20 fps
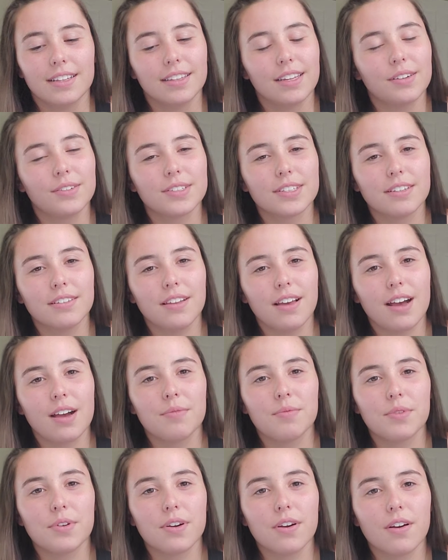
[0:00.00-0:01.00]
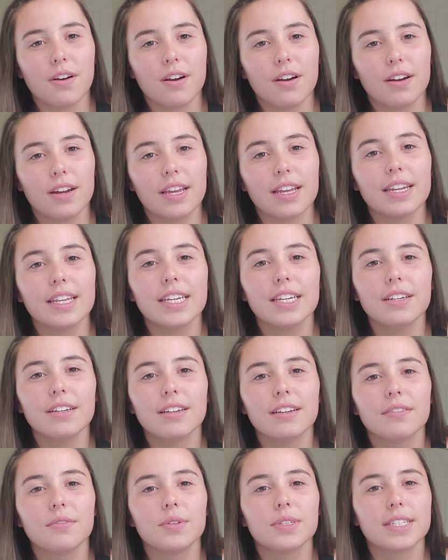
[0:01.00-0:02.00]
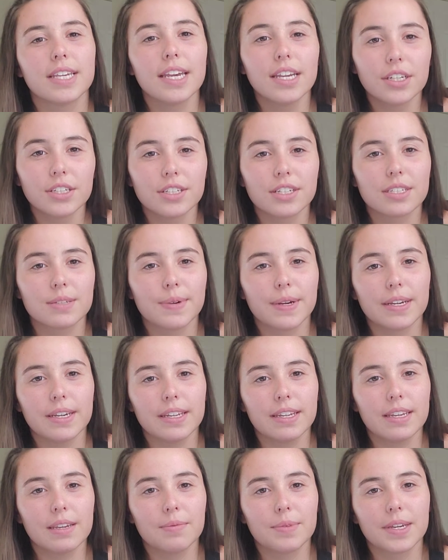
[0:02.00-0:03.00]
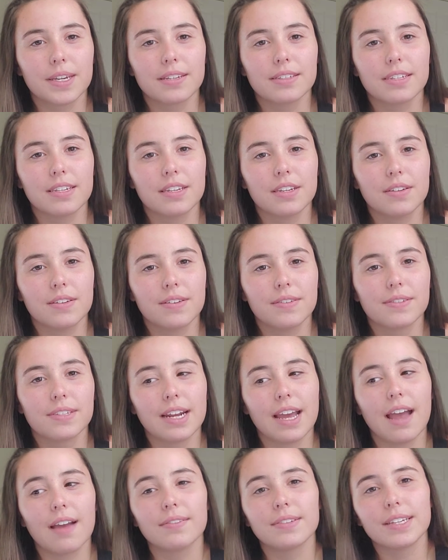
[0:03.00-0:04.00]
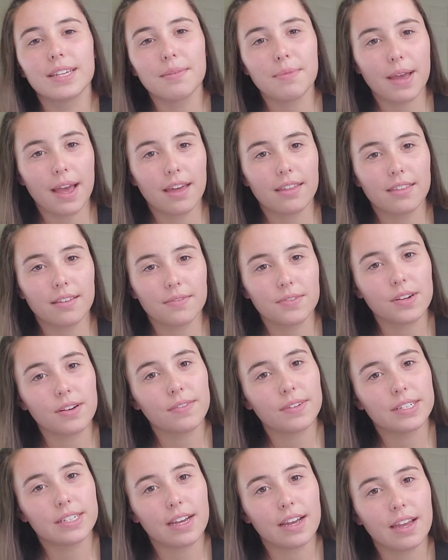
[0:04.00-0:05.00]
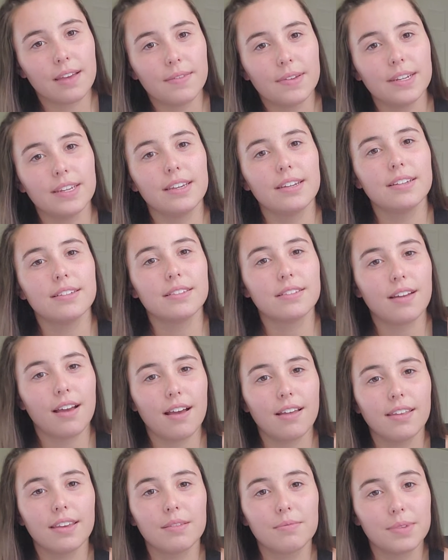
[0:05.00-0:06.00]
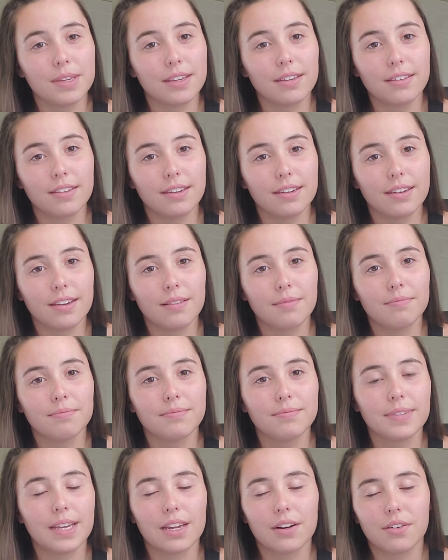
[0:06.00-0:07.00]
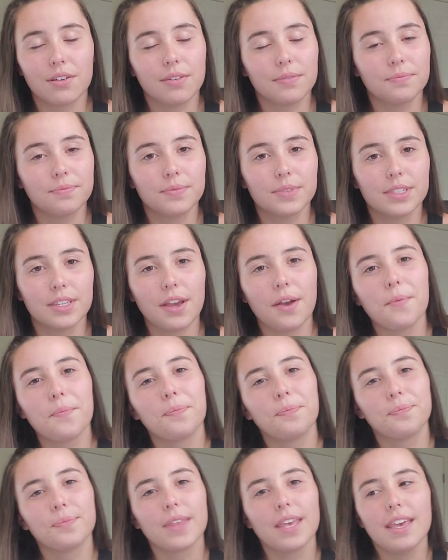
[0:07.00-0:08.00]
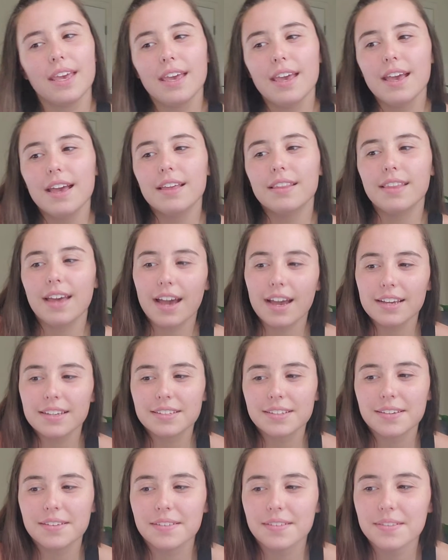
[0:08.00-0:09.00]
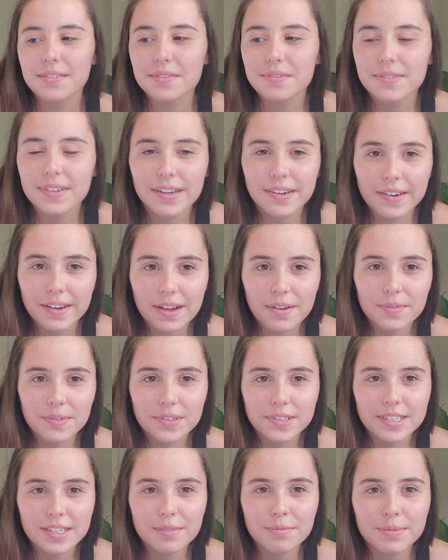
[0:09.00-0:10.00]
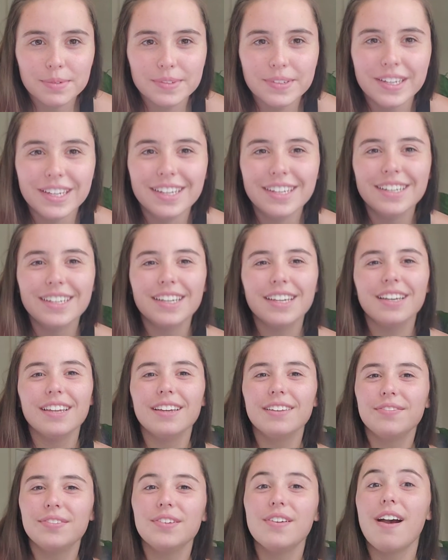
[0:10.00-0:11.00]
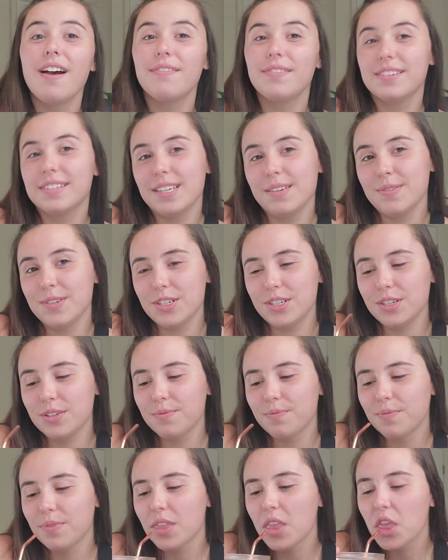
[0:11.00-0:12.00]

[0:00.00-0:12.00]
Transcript: that was a lot more hard, and he was anxious about eating because he knew he was going to have to get a bath after every time, and he does not like being cleaned up at all. So that is a very helpful tip if you have the same issue.